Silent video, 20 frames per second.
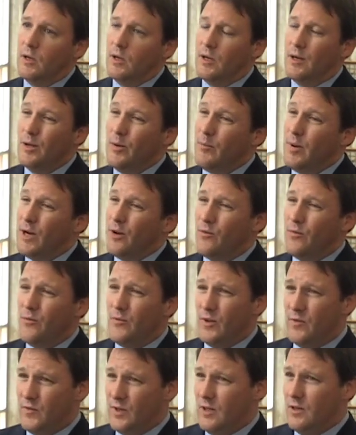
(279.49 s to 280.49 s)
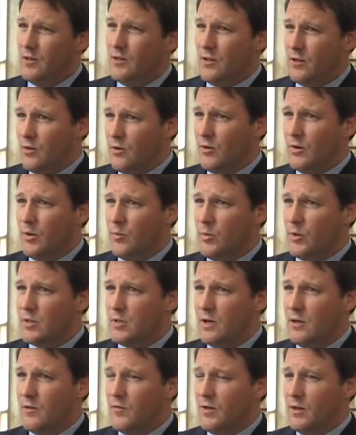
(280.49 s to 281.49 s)
Uh, about 15 to
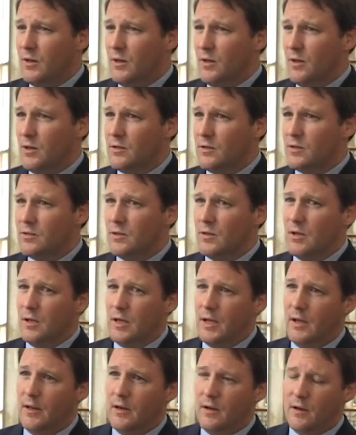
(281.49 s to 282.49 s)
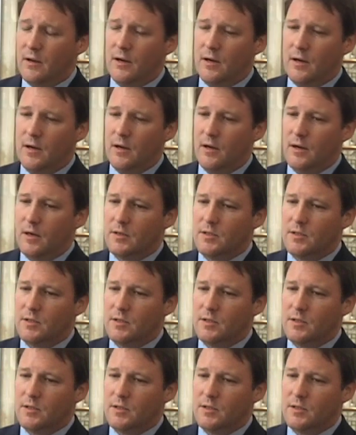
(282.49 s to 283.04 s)
30% of the lungs get uh,